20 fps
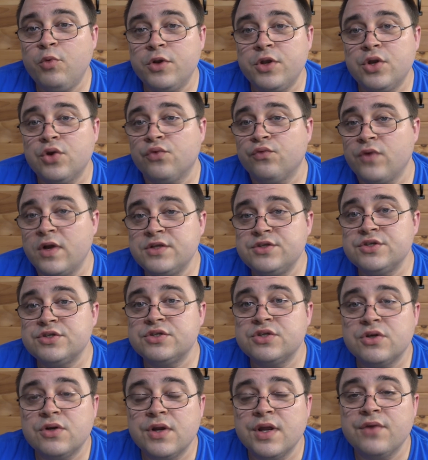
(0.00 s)
when you're
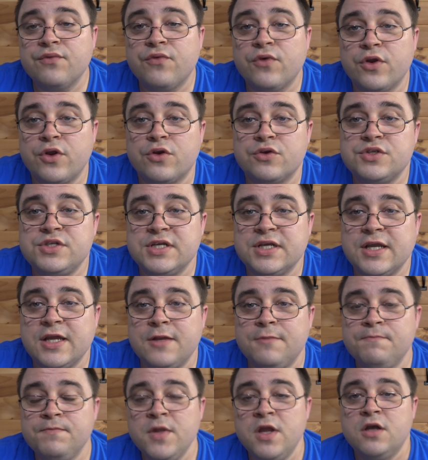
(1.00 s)
registering for your ticket.